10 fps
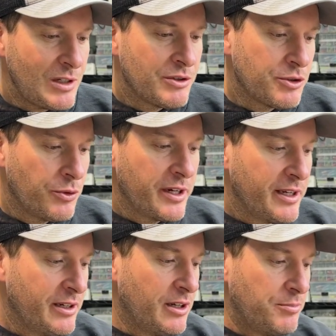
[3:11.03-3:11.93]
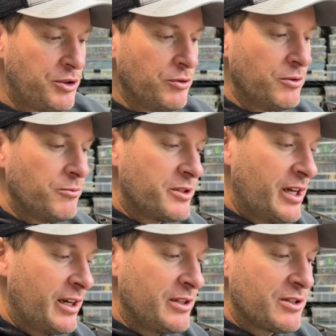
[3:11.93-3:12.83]
So what I ended up doing was
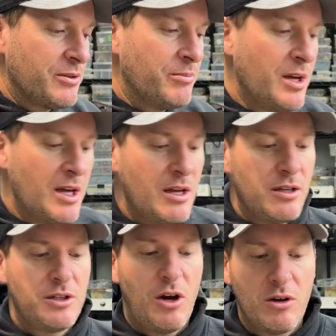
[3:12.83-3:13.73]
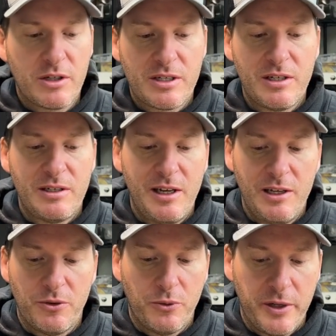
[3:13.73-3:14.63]
taking some tungsten
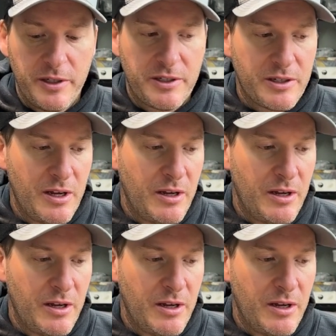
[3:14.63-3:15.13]
nail weights